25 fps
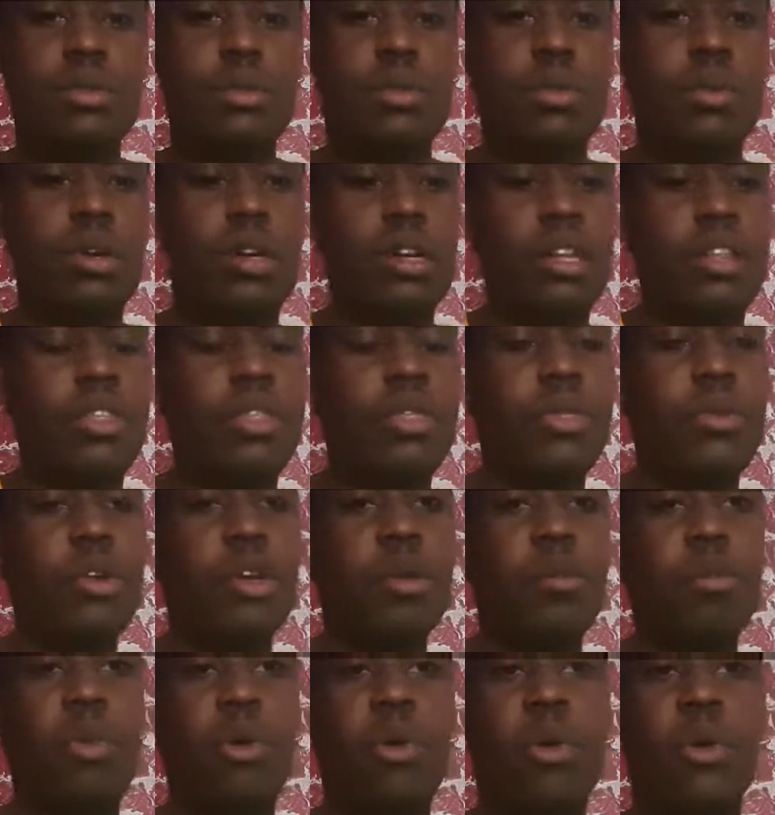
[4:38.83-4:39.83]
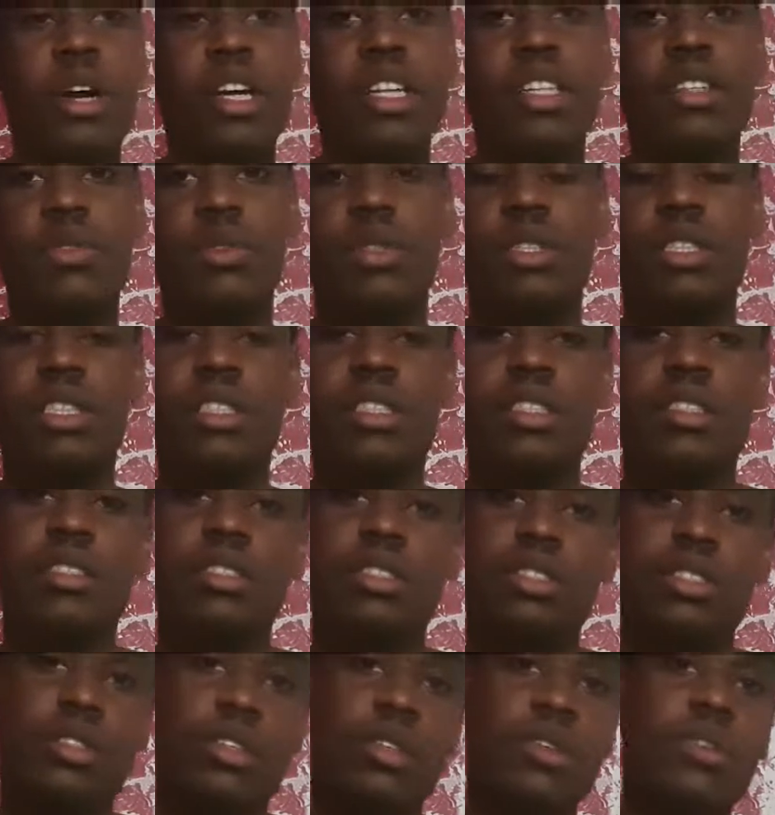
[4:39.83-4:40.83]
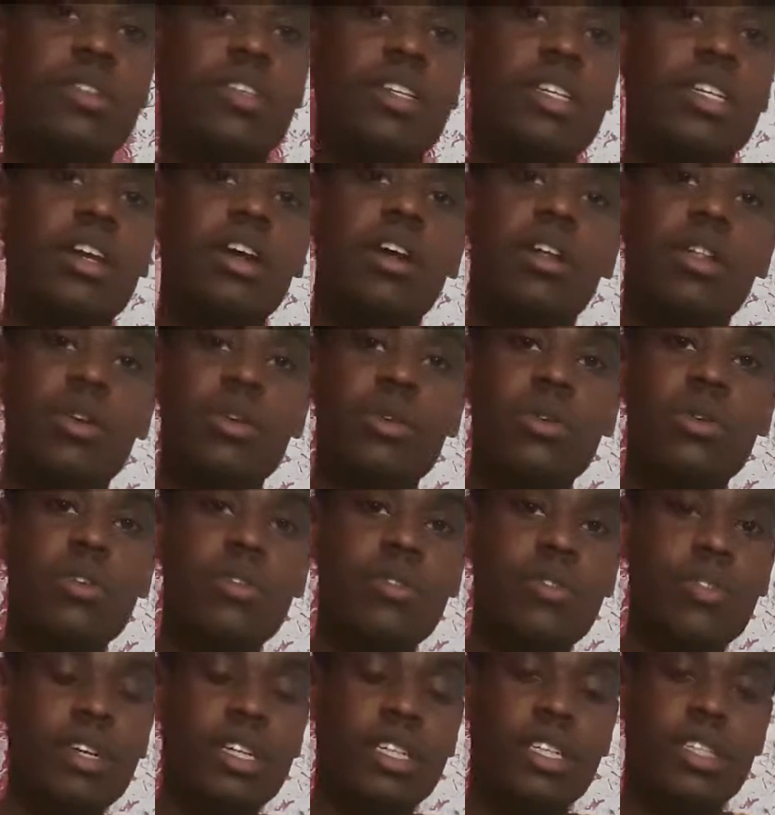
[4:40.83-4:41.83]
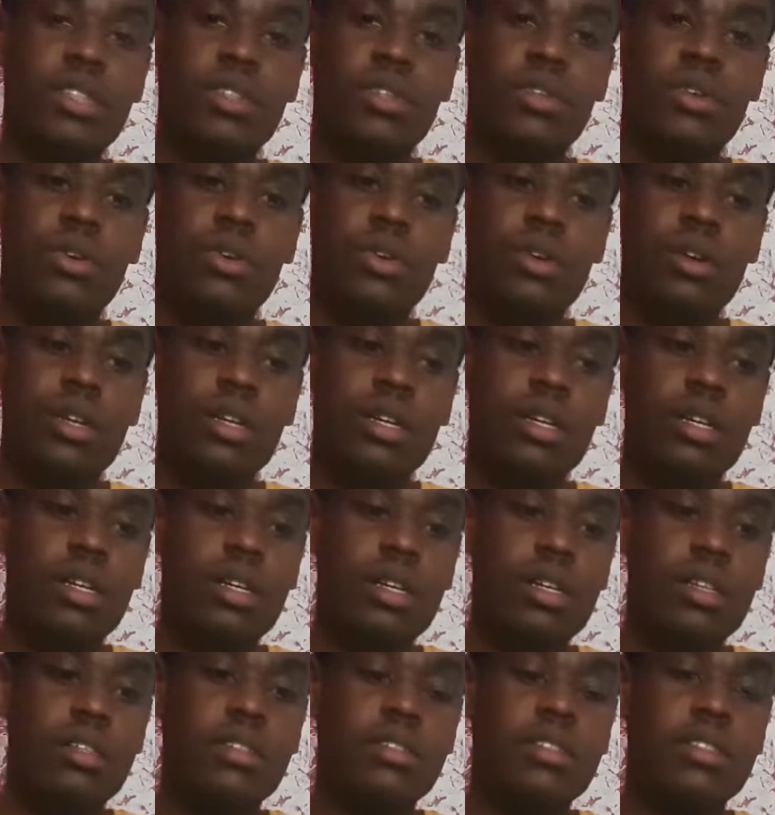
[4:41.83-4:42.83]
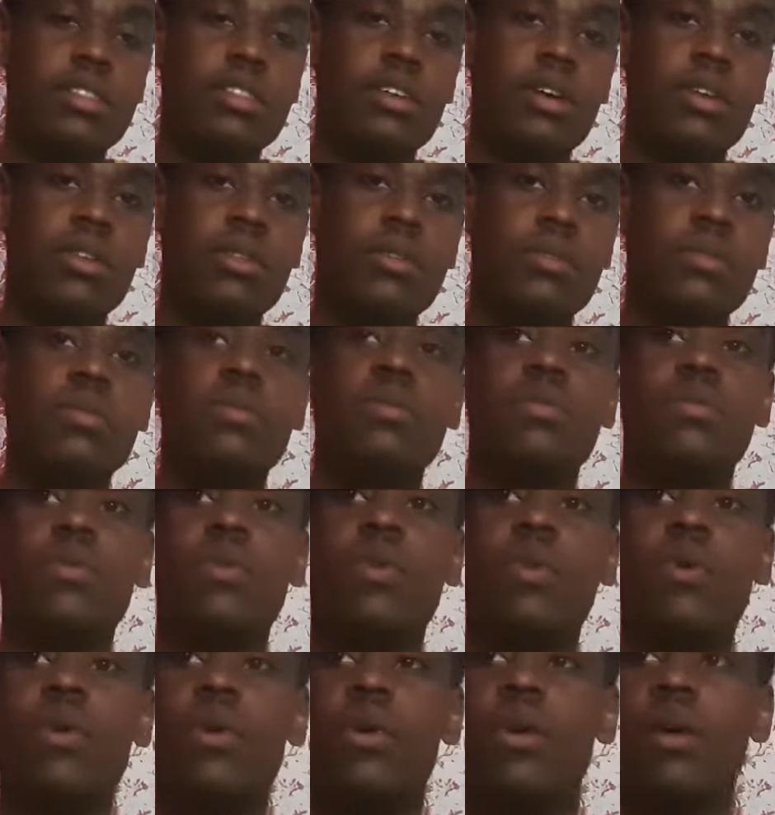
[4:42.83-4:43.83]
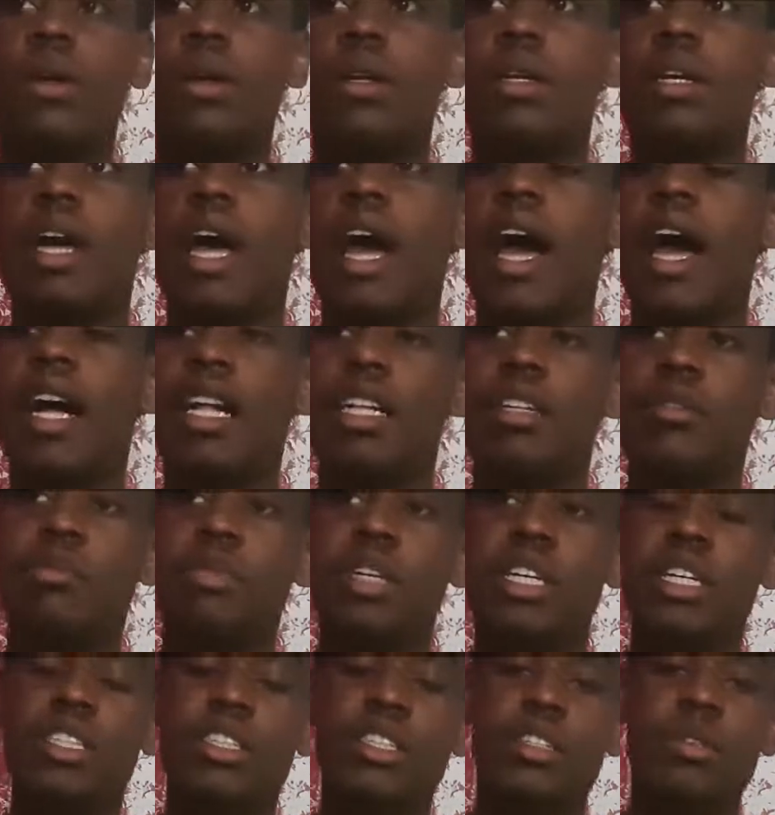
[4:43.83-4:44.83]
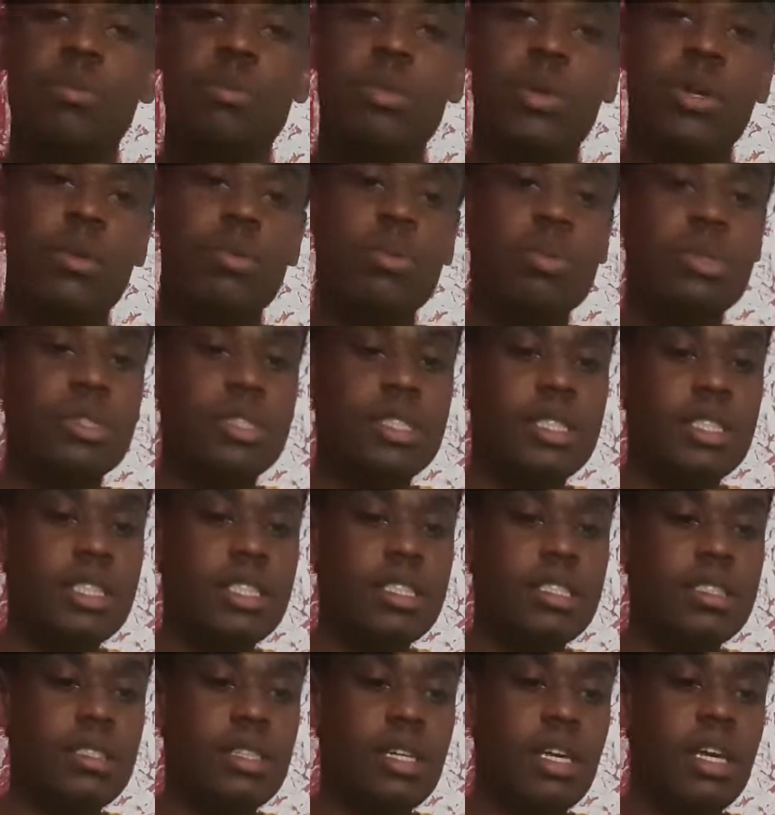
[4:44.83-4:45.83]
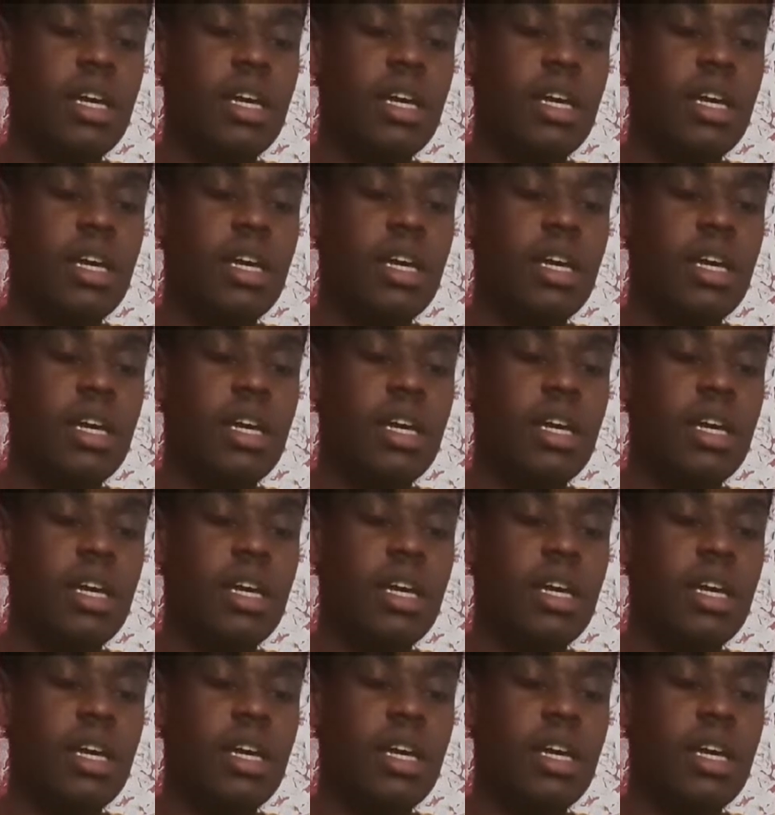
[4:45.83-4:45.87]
or 3 points, which is choosing your local fish store salt for acclimation purposes,